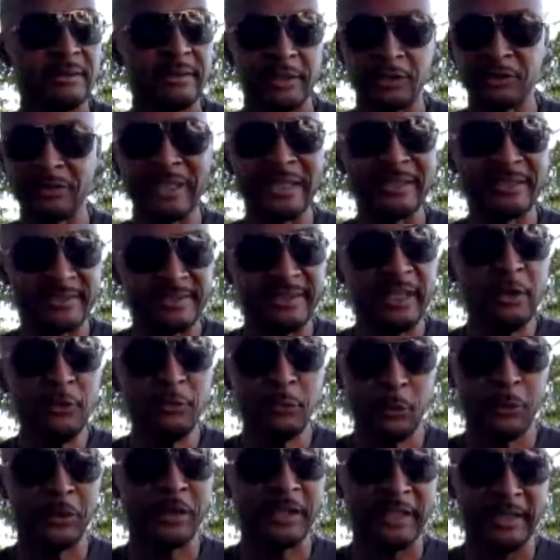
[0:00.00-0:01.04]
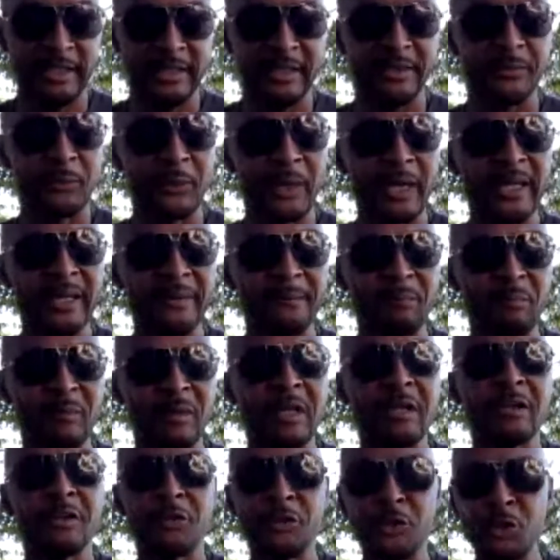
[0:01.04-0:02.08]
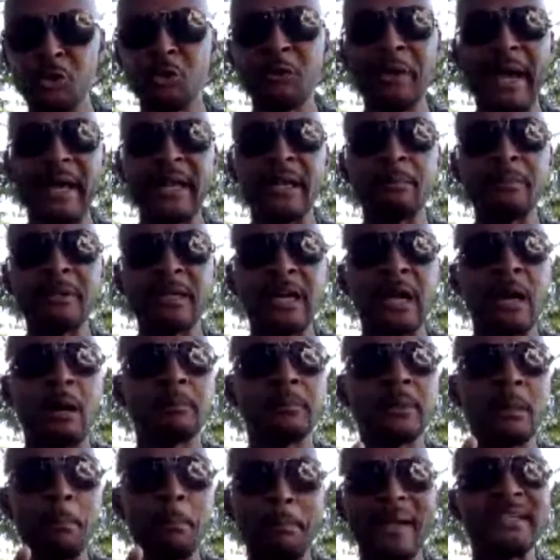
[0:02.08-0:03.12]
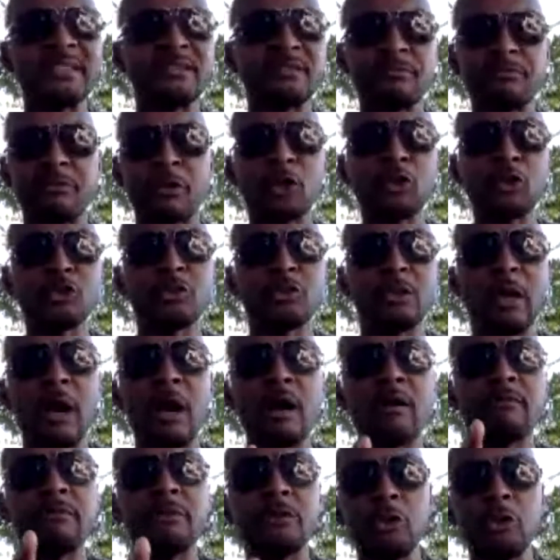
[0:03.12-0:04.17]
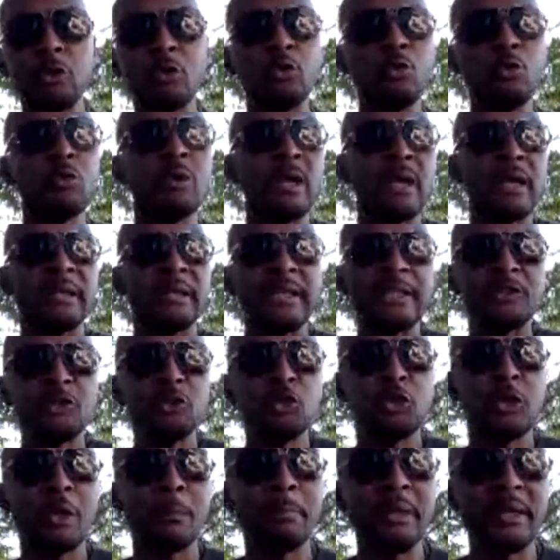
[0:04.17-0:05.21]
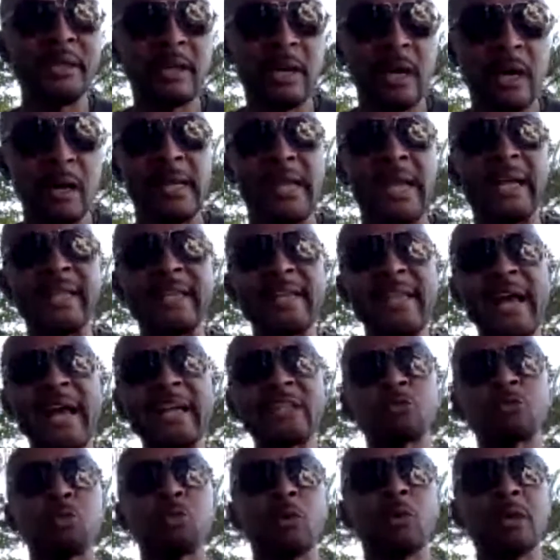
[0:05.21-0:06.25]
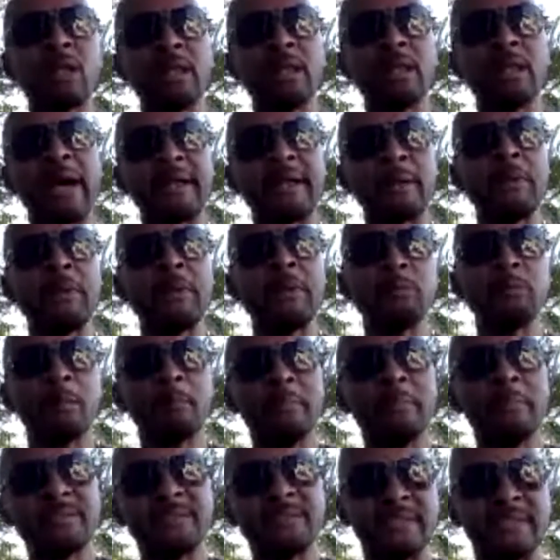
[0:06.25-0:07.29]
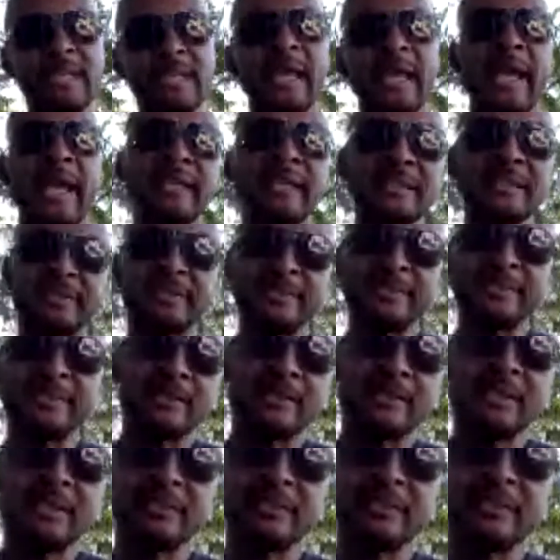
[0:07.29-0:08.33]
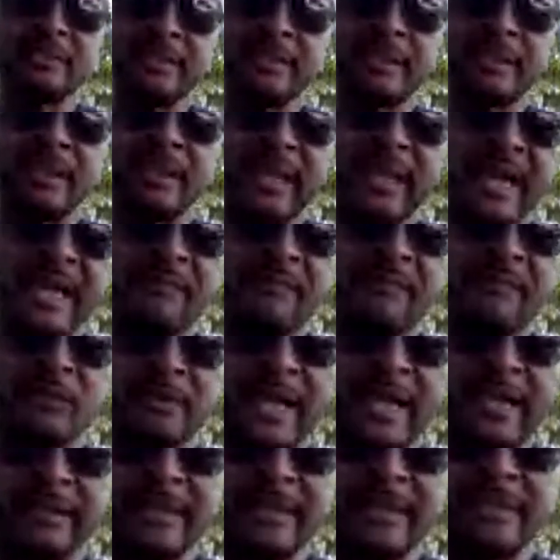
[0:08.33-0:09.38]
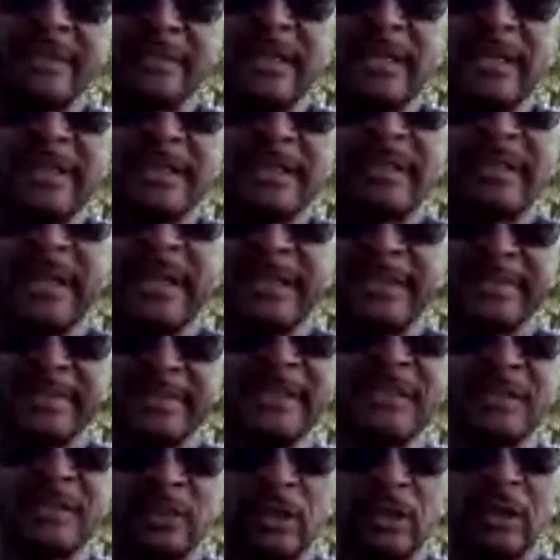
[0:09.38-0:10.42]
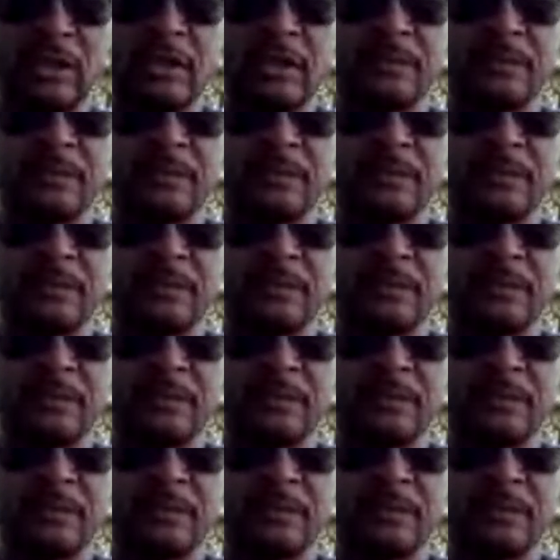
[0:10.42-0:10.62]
There's that self word again, right? You got to become the best version of you that you can become. And that's where a lot of people miss it. And their life is like this. It's like a seesaw.